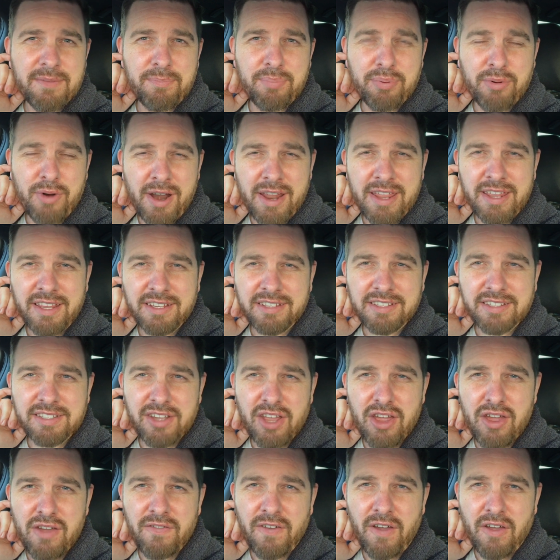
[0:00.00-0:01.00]
brake
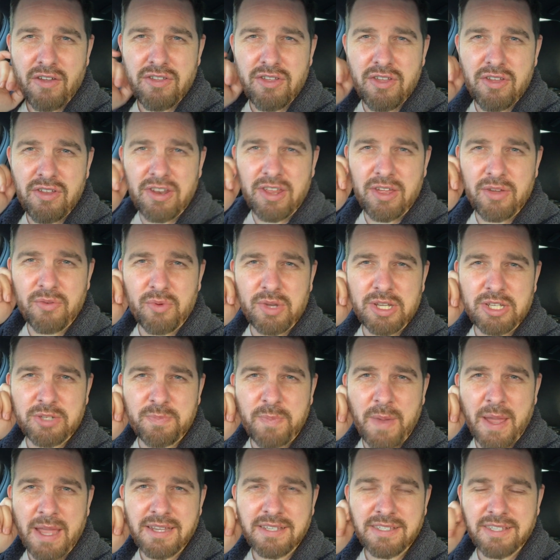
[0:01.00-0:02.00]
servo unit, which
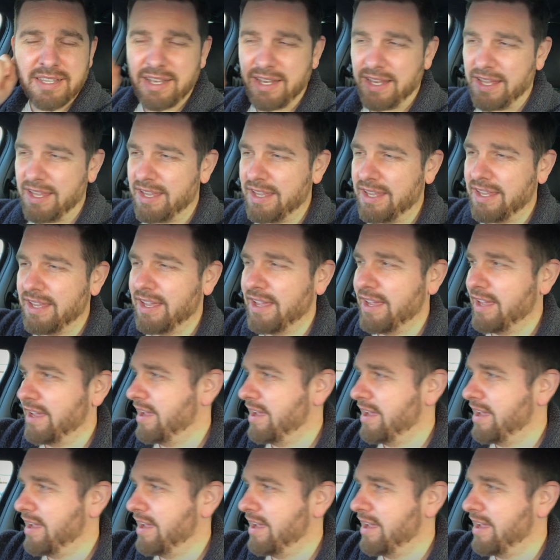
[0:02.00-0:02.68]
basically